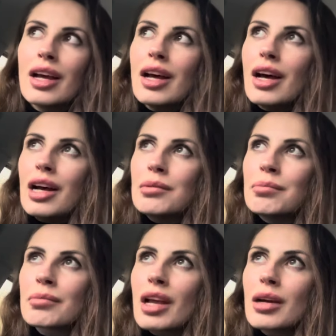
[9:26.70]
um,
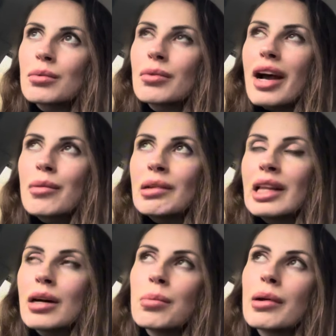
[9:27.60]
I, am a
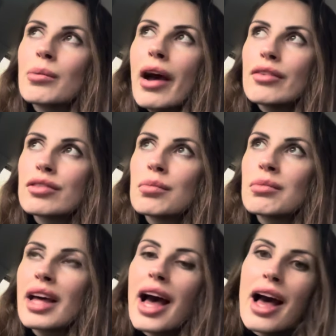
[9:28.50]
little bit wet from
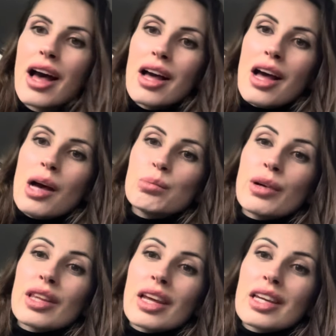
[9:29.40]
that but
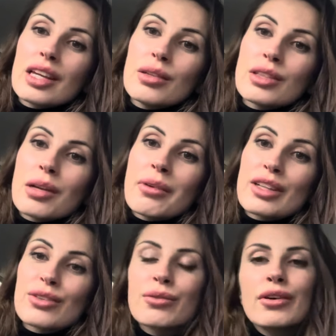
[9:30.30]
thank you so much
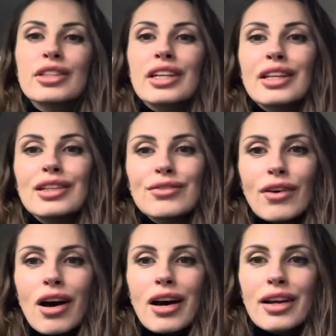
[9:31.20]
for watching this
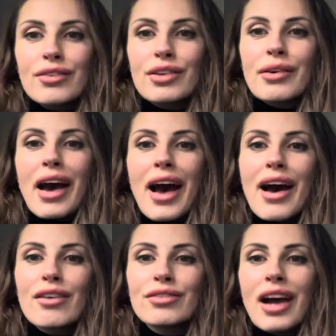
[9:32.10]
far if you have
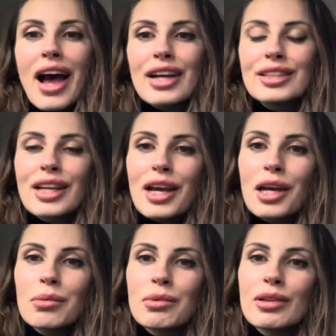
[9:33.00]
and I hope
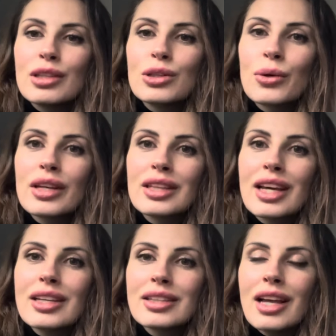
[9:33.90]
you enjoyed
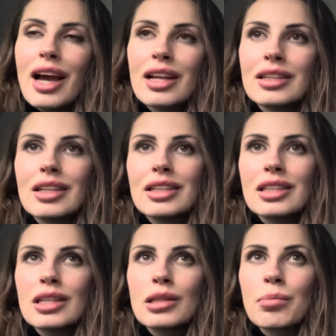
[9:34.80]
this and it's
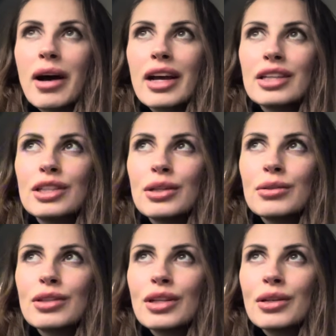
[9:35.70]
inspired you
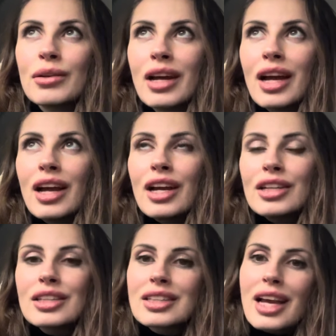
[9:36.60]
to
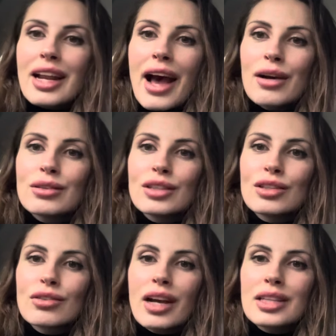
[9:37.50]
just get out and
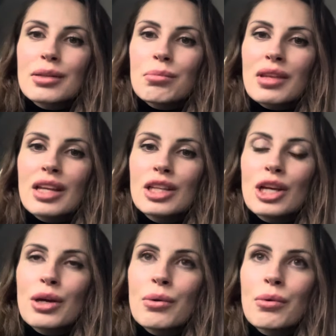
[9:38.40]
try something
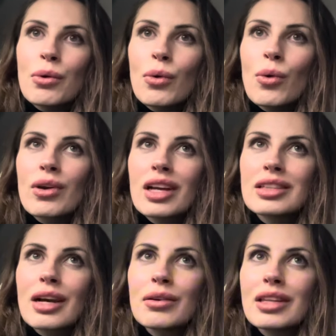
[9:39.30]
new or get
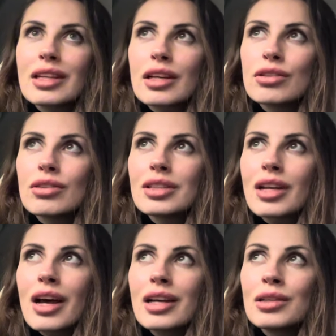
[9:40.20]
out in the
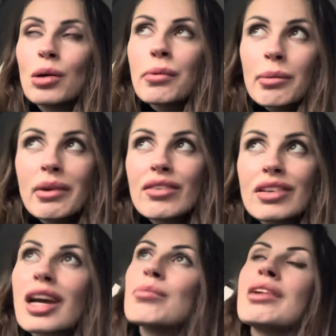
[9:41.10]
countryside or maybe even
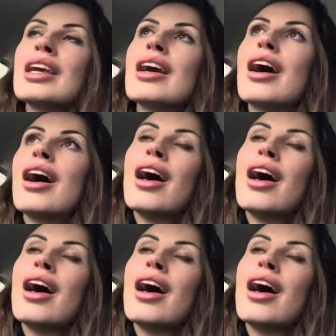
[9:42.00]
come here